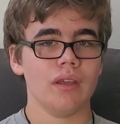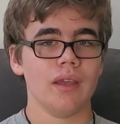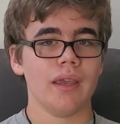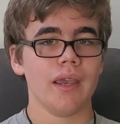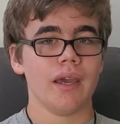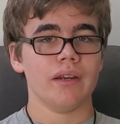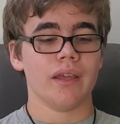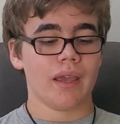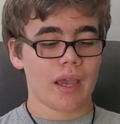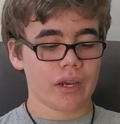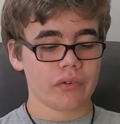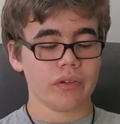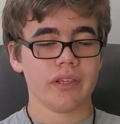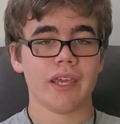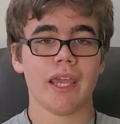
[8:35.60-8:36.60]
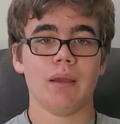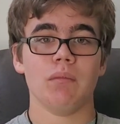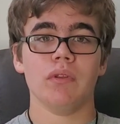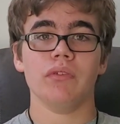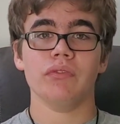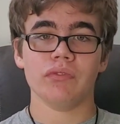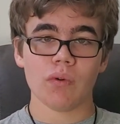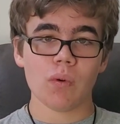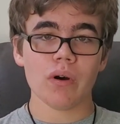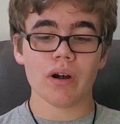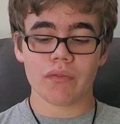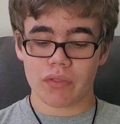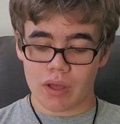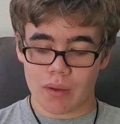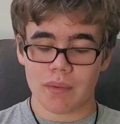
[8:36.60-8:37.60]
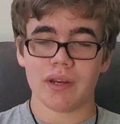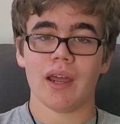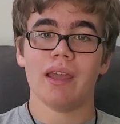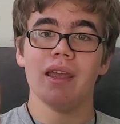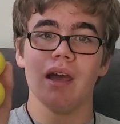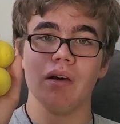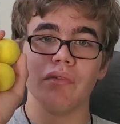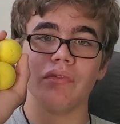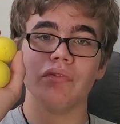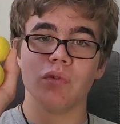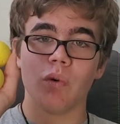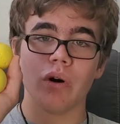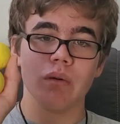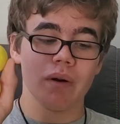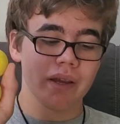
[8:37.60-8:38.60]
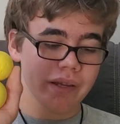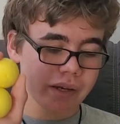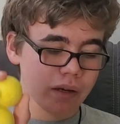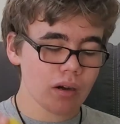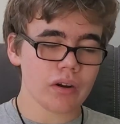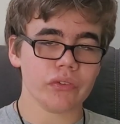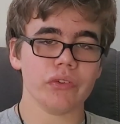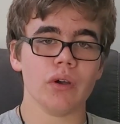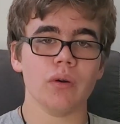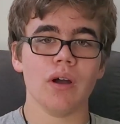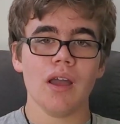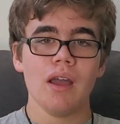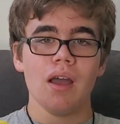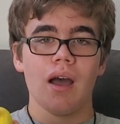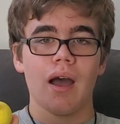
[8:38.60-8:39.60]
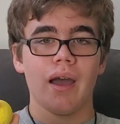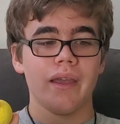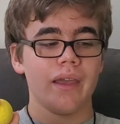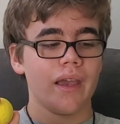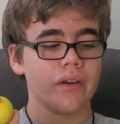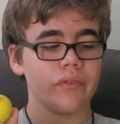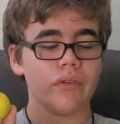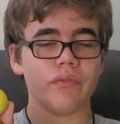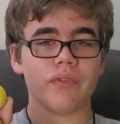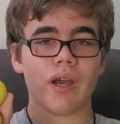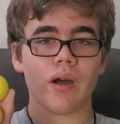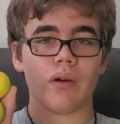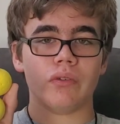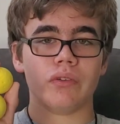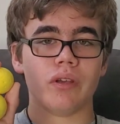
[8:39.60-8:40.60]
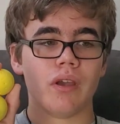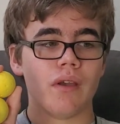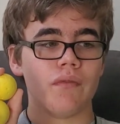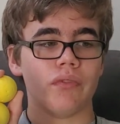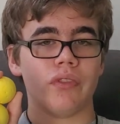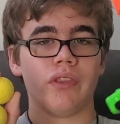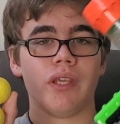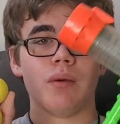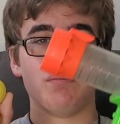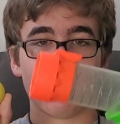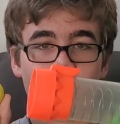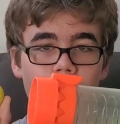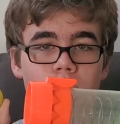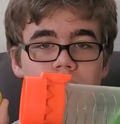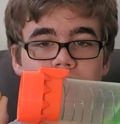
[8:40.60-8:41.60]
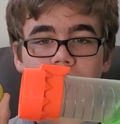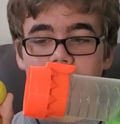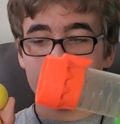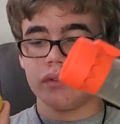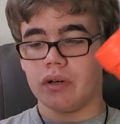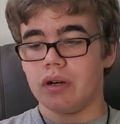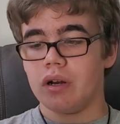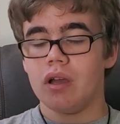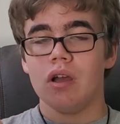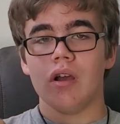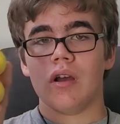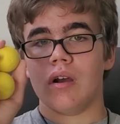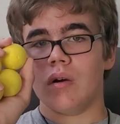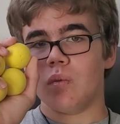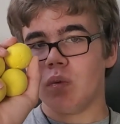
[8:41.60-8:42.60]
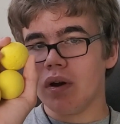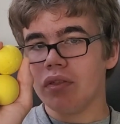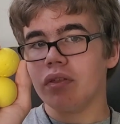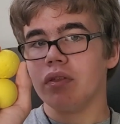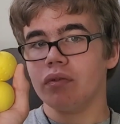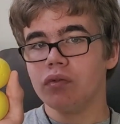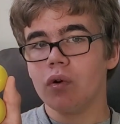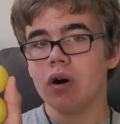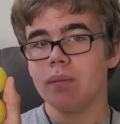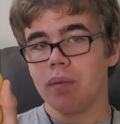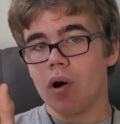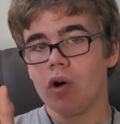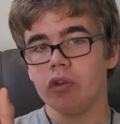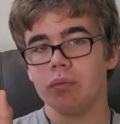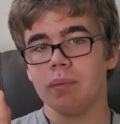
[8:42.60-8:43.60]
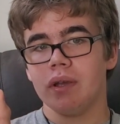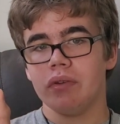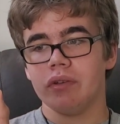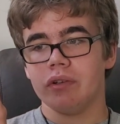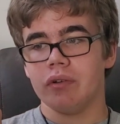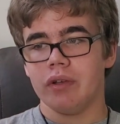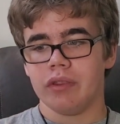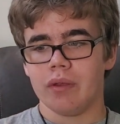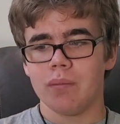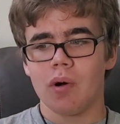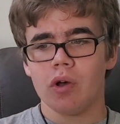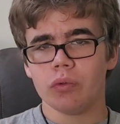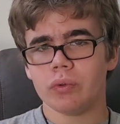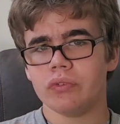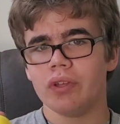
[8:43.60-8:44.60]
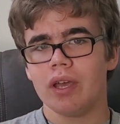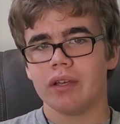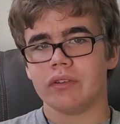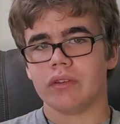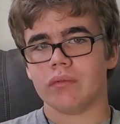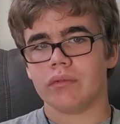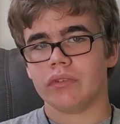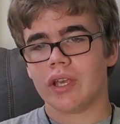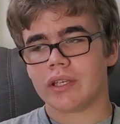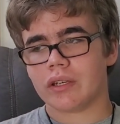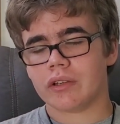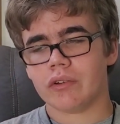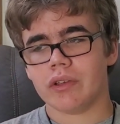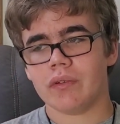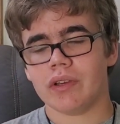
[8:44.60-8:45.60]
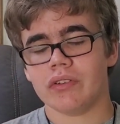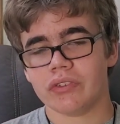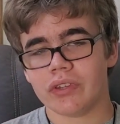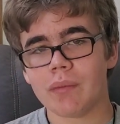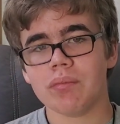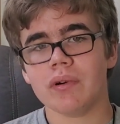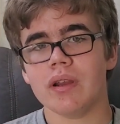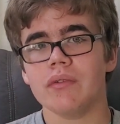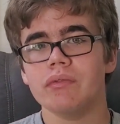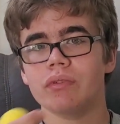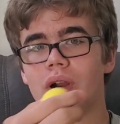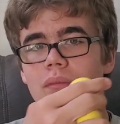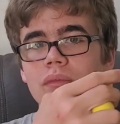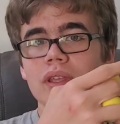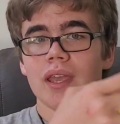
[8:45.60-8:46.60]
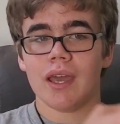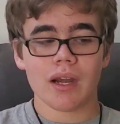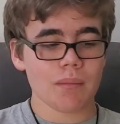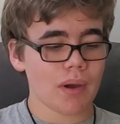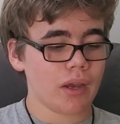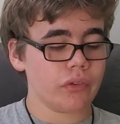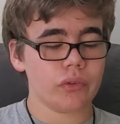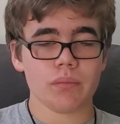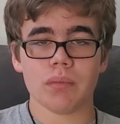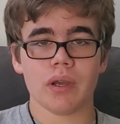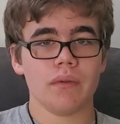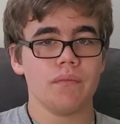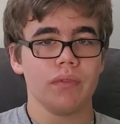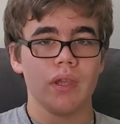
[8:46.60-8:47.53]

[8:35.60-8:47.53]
And it actually came with 4 of them, and I have 4 right here. So I actually found the ball blaster with the 4 balls, basically. The balls were technically, like, separate from the Atomizer, but,